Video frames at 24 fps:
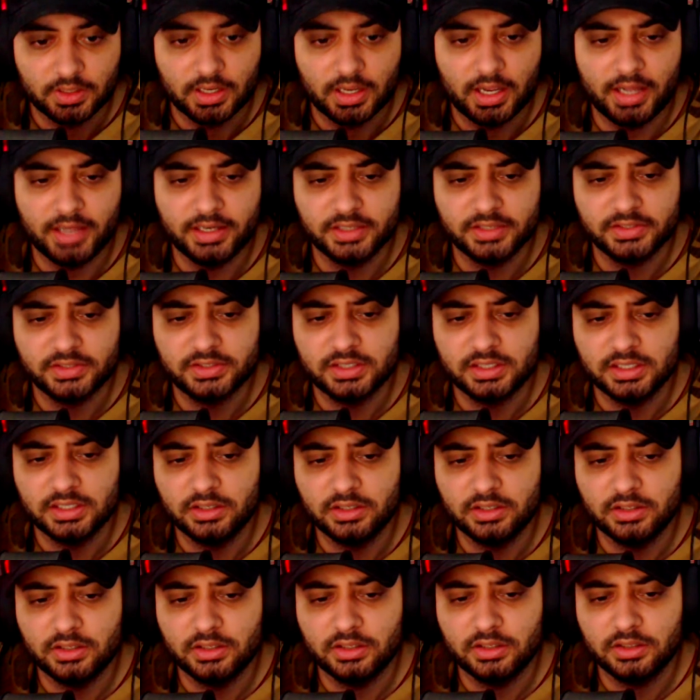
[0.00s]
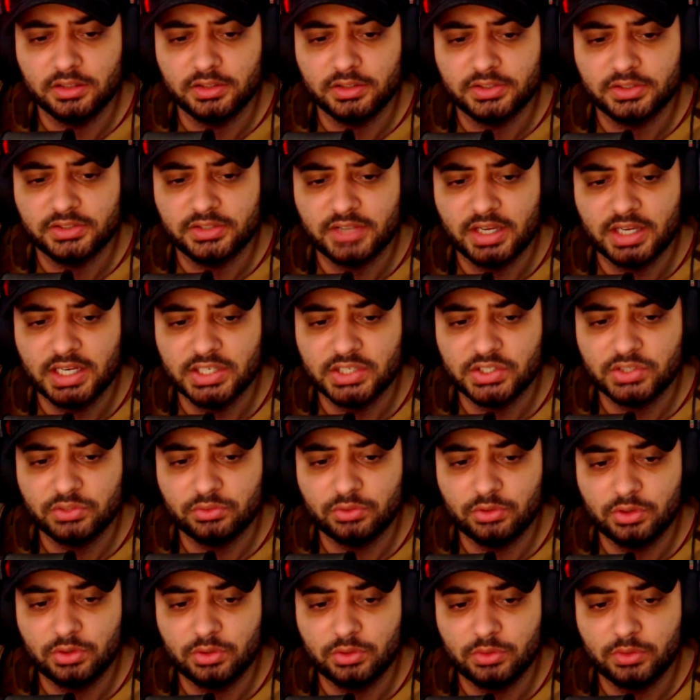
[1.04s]
And it's the Saints
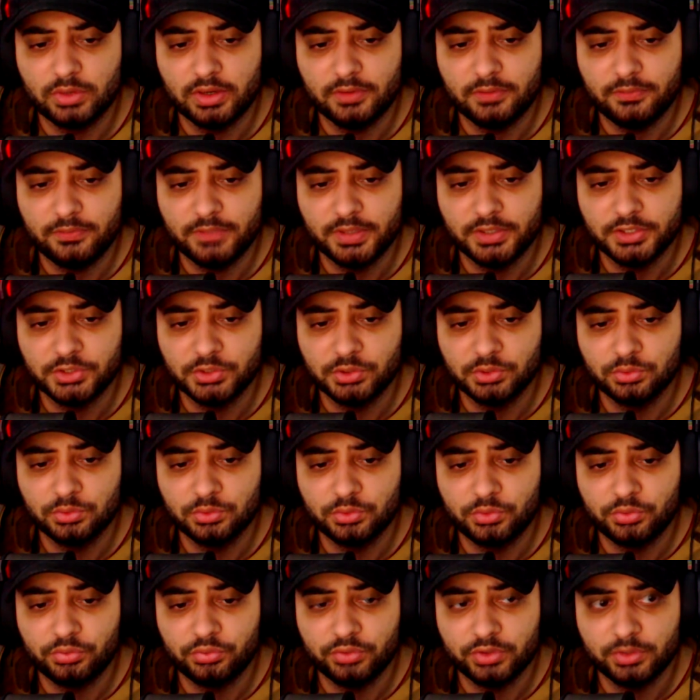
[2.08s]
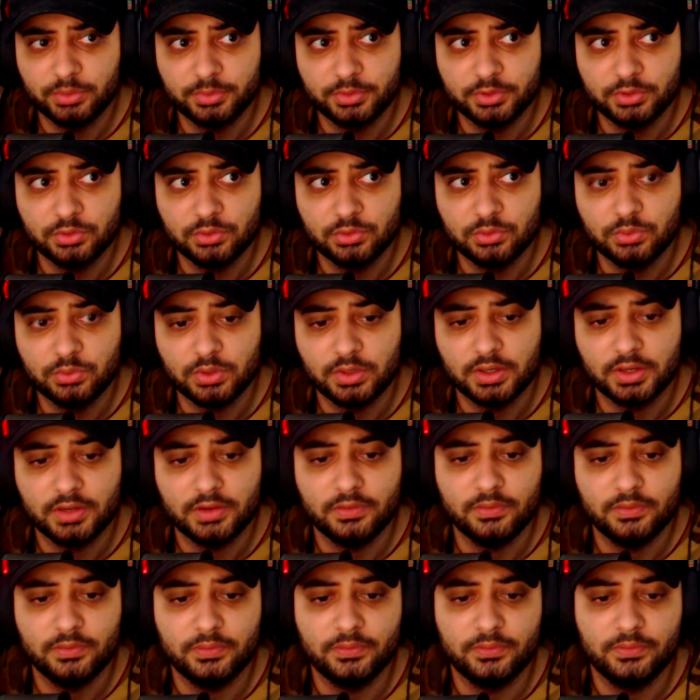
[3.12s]
Row official Criminal
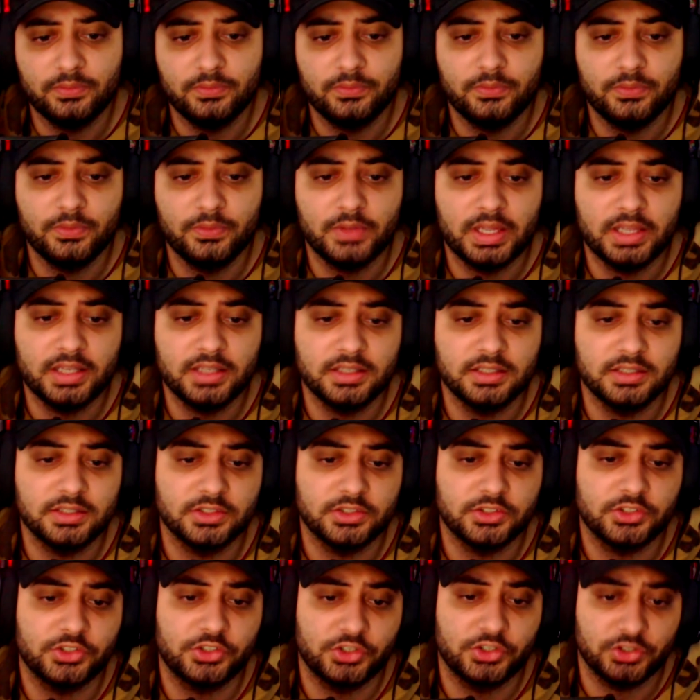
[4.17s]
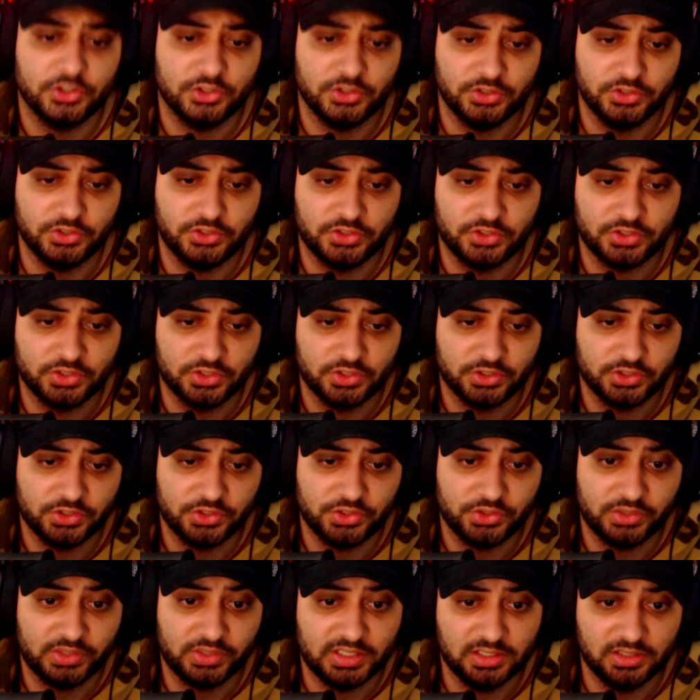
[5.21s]
Ventures
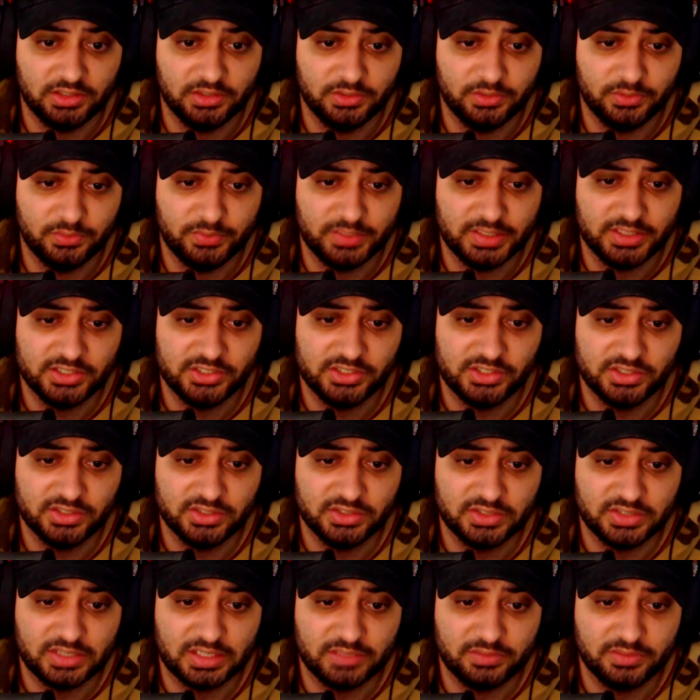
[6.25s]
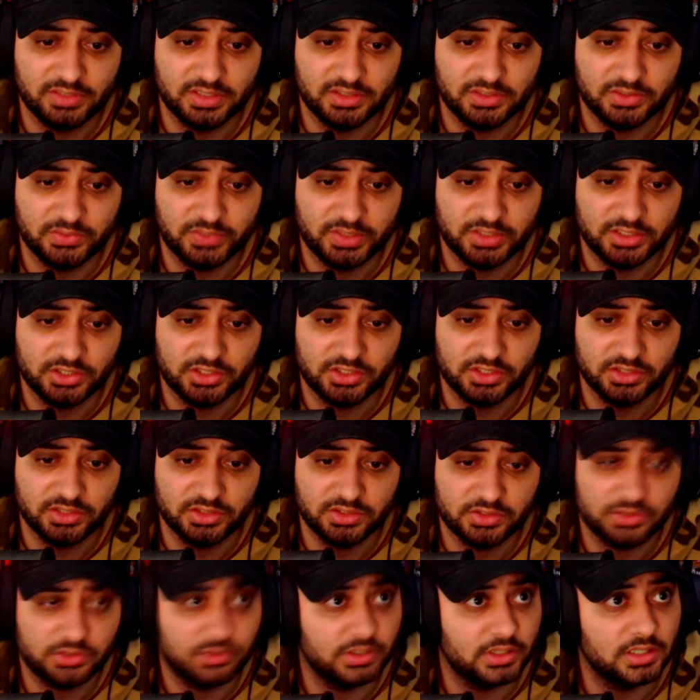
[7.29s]
trailer. Ventures? I think it's
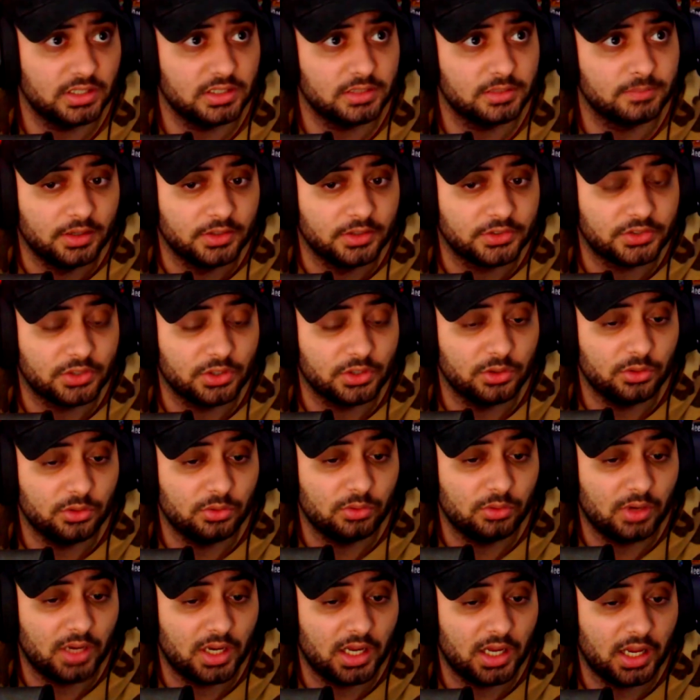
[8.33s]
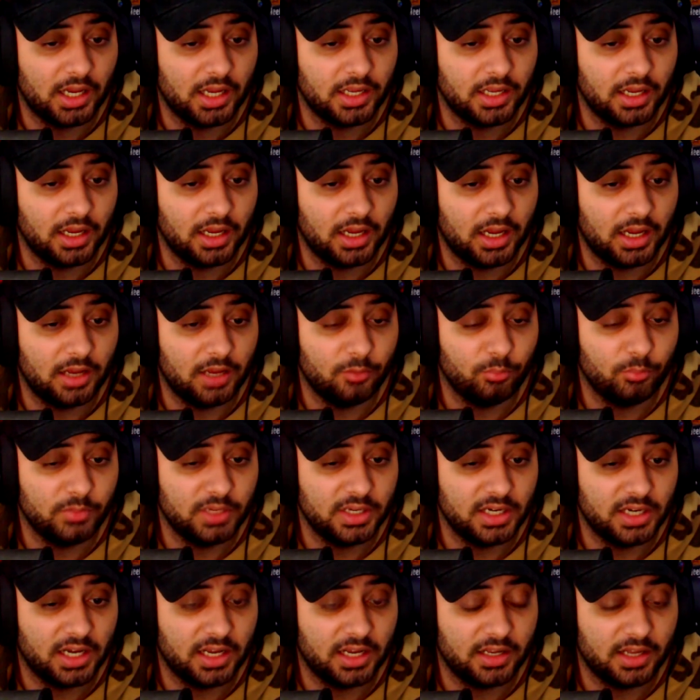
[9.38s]
Ventures trailer. So,
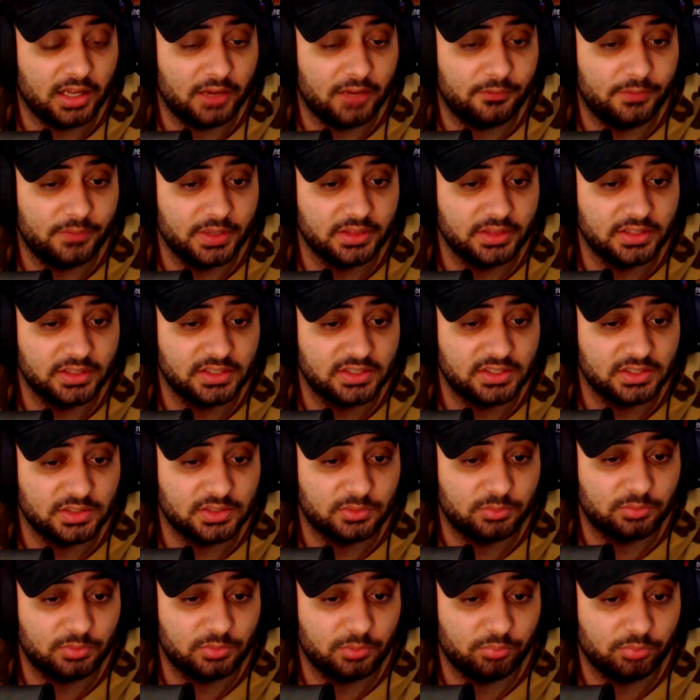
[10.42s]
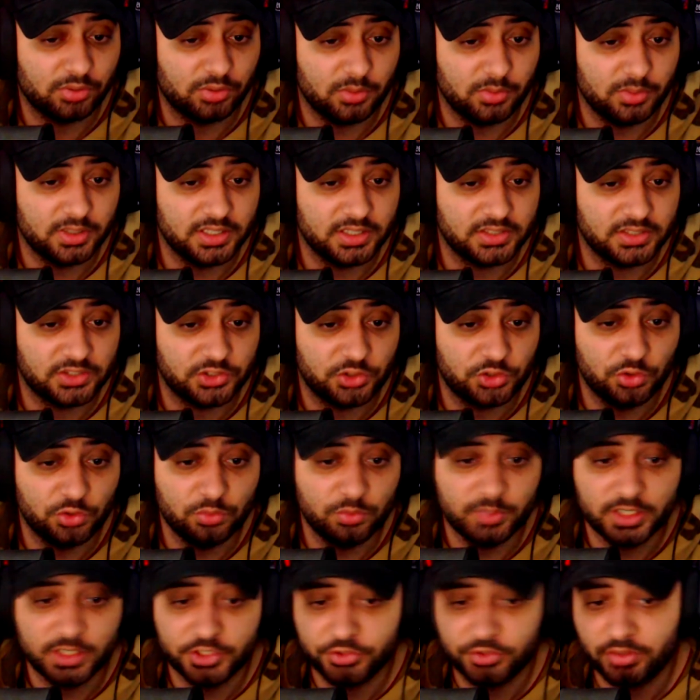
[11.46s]
I think this is probably, it's a
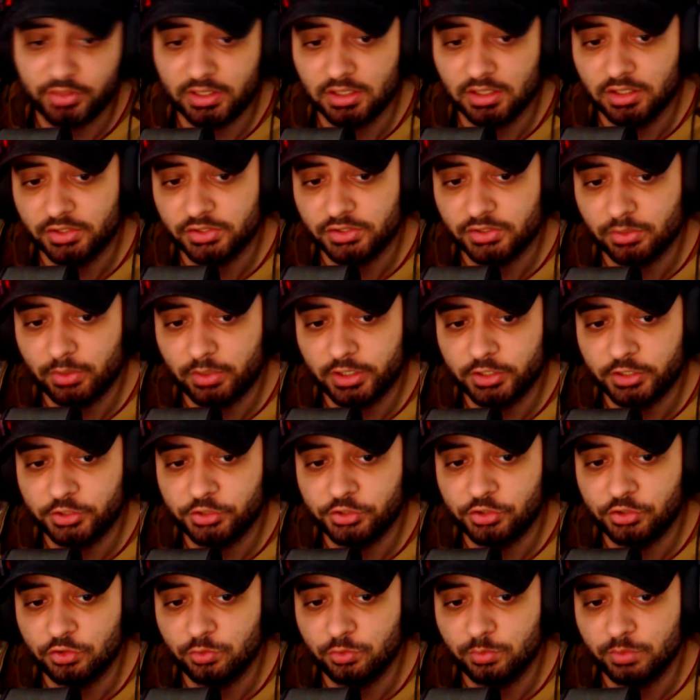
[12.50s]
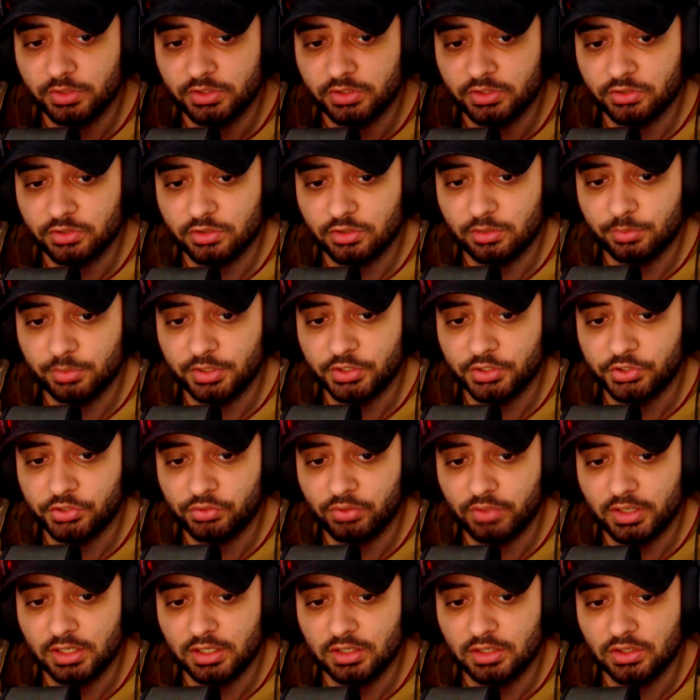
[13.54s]
2-minute trailer. So, I assume this is going to be a
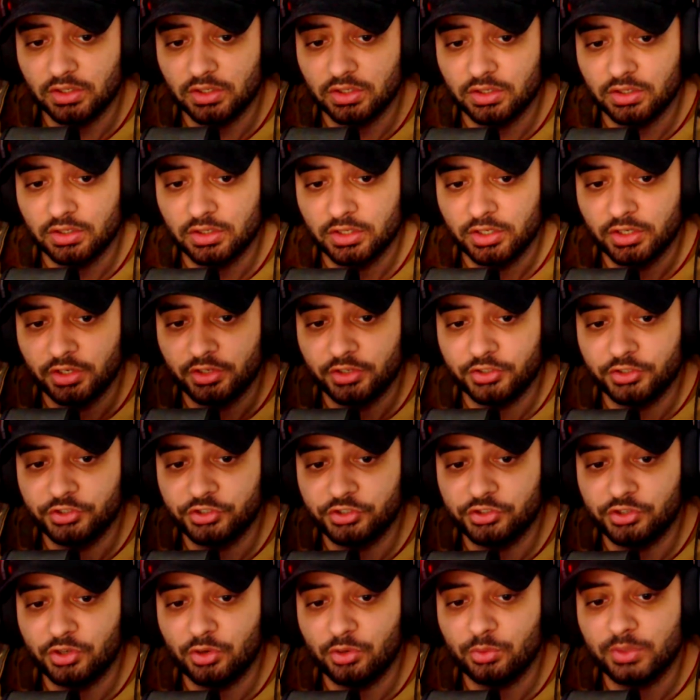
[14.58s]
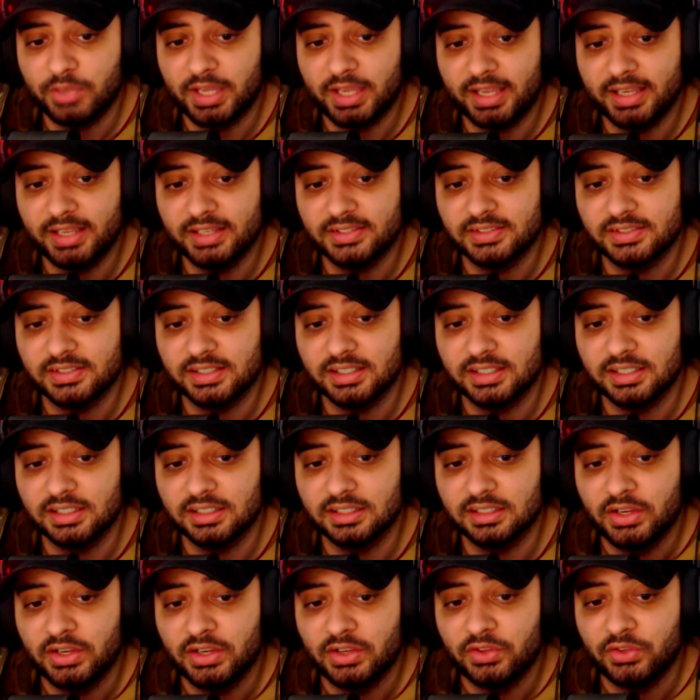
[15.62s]
trailer
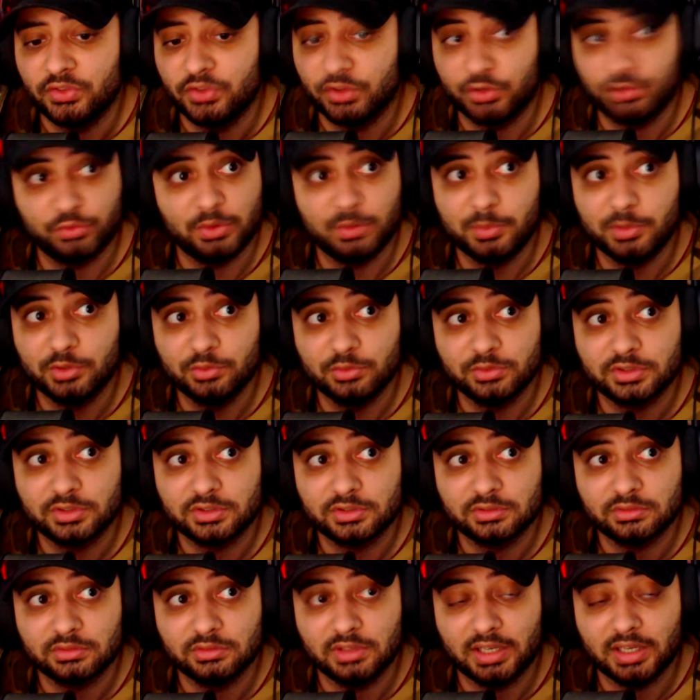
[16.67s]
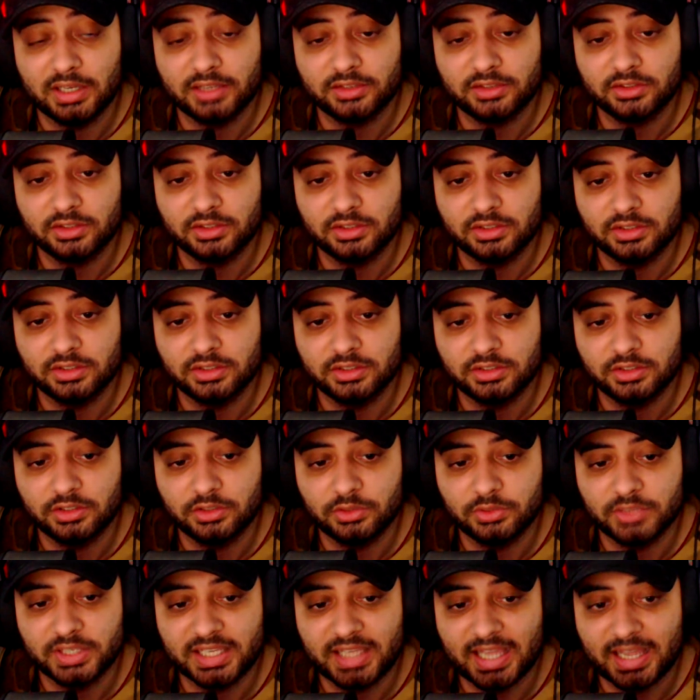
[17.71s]
showcasing the criminals, like the, you know,
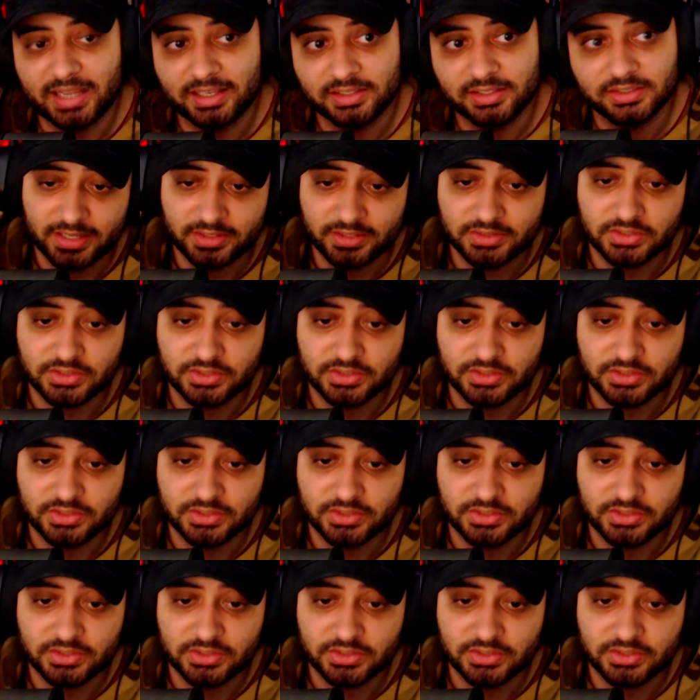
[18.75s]
the gangs.